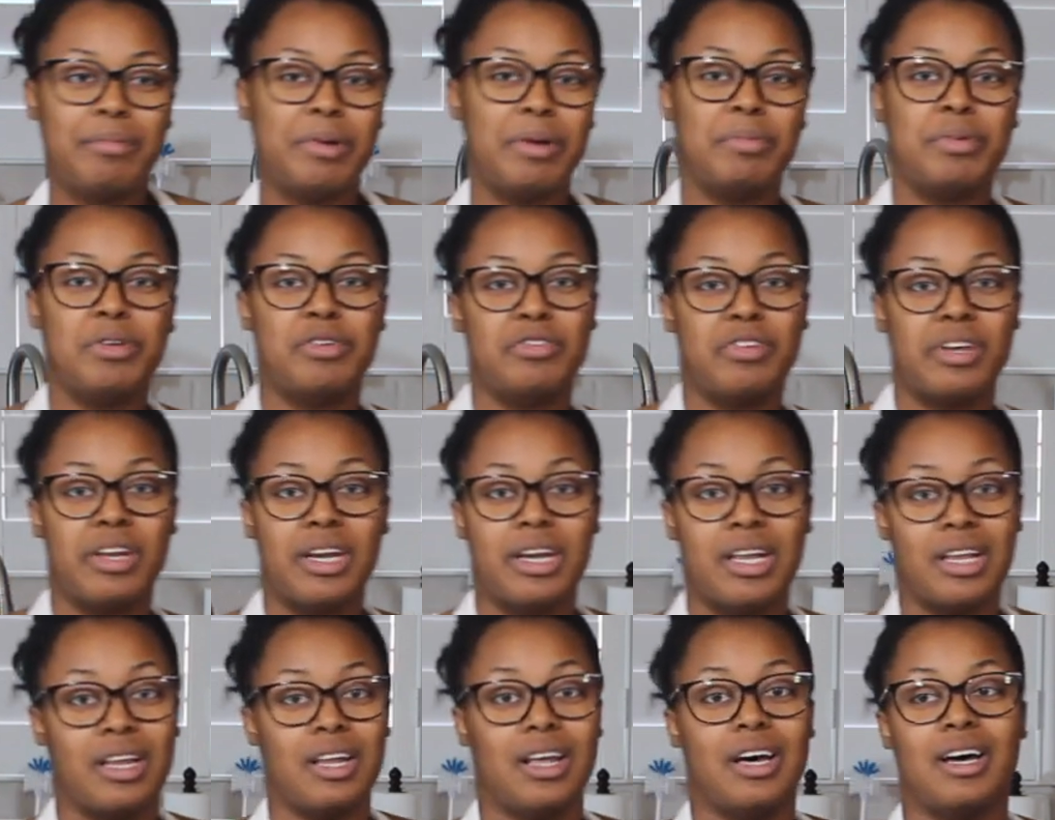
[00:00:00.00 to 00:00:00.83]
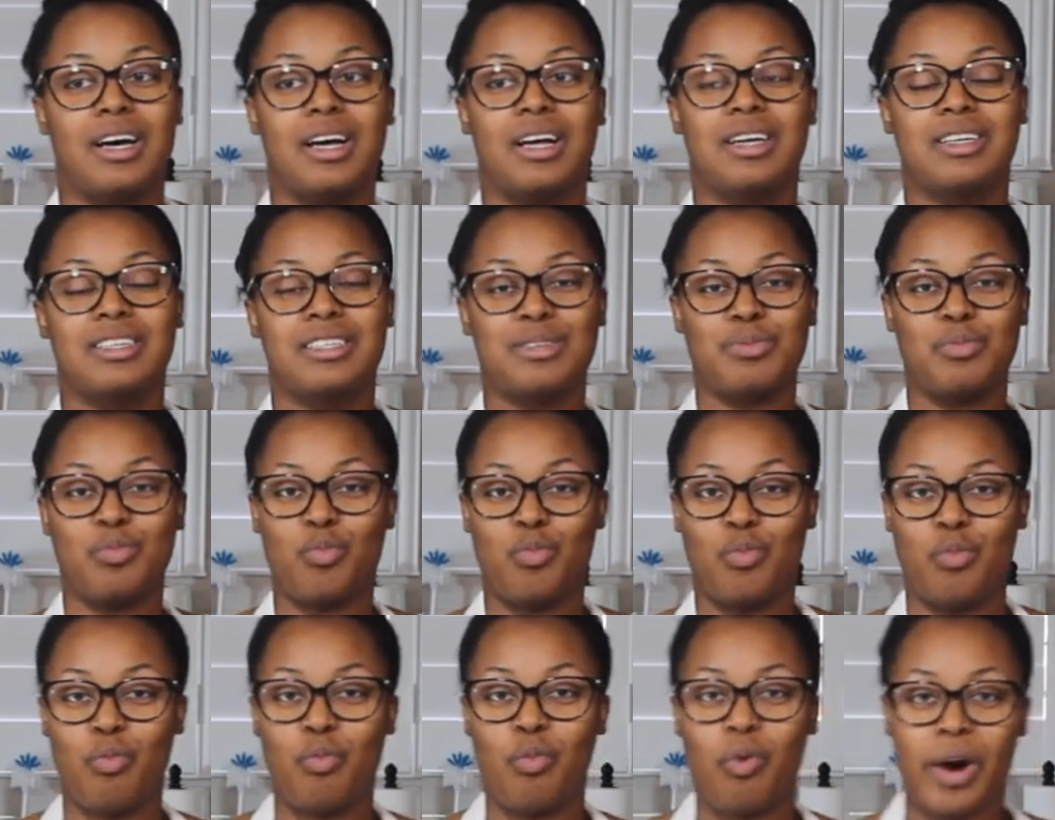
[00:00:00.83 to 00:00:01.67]
maybe vanilla, some
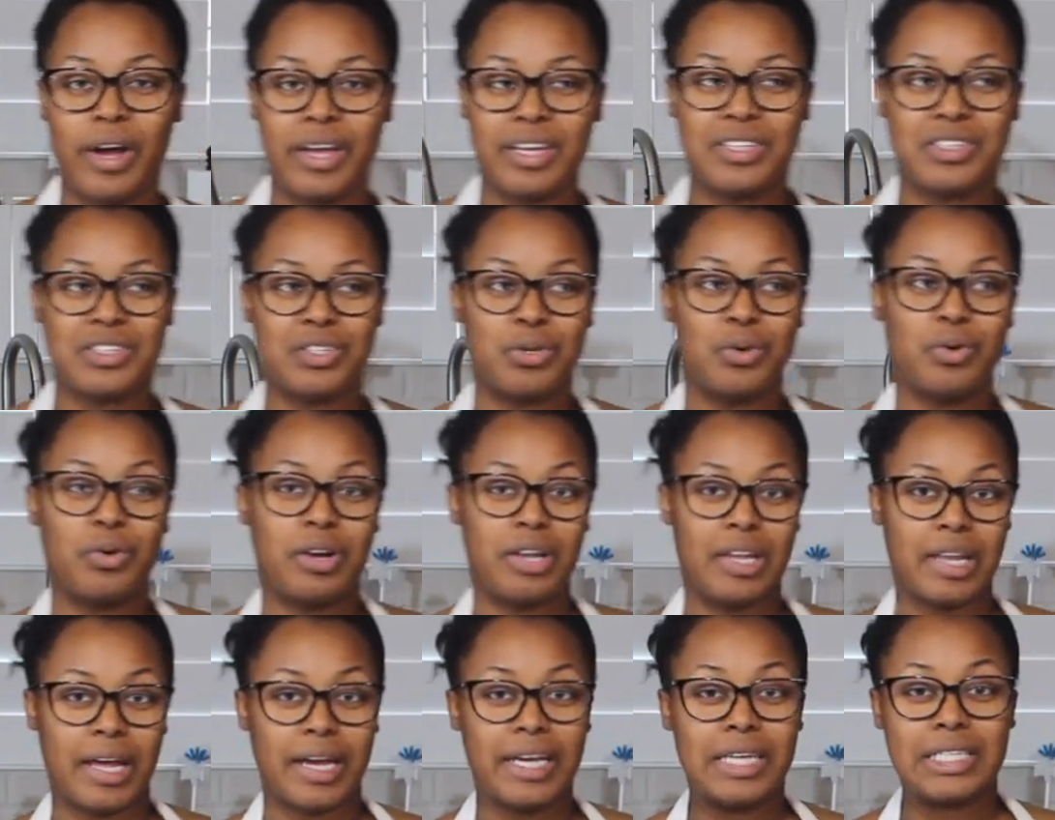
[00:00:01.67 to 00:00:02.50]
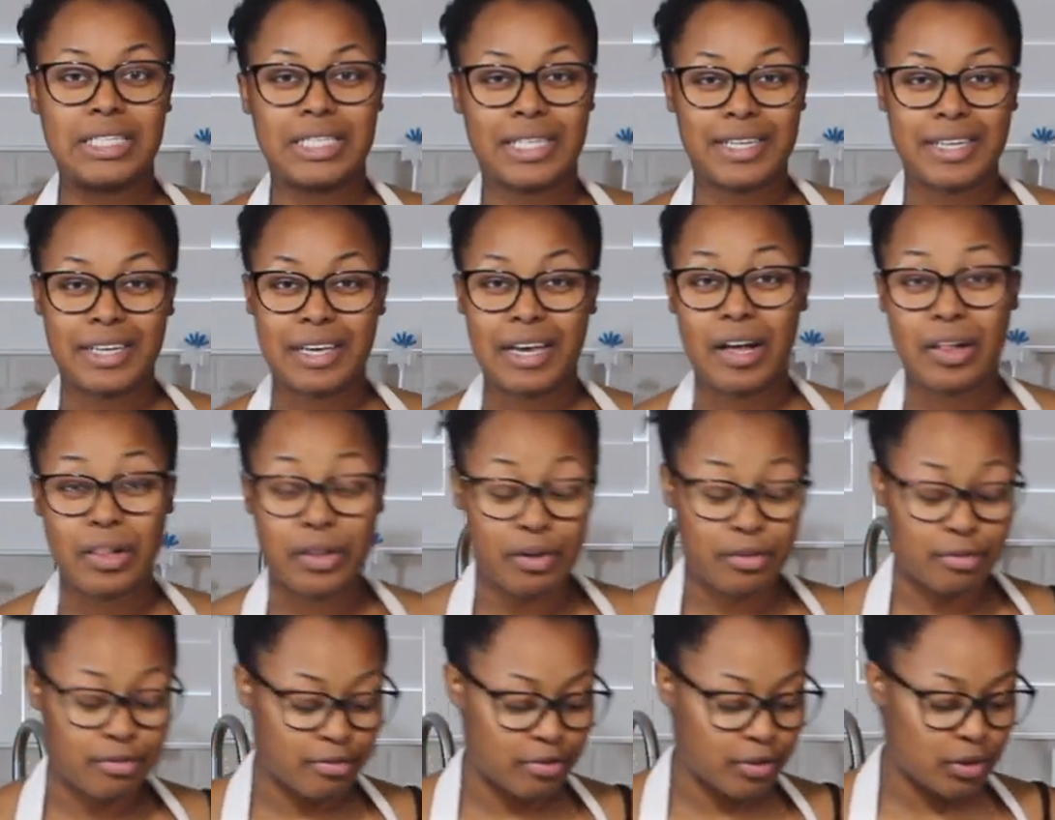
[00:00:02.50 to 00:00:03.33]
white or light
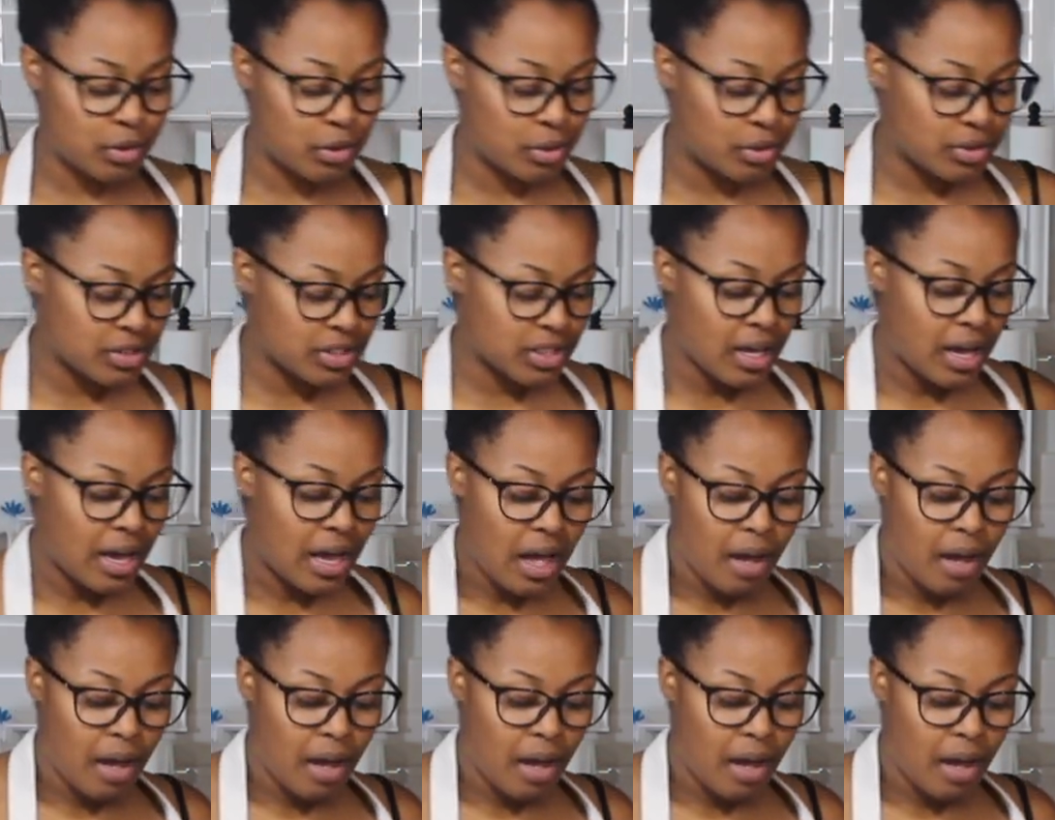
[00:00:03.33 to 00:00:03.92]
color foods.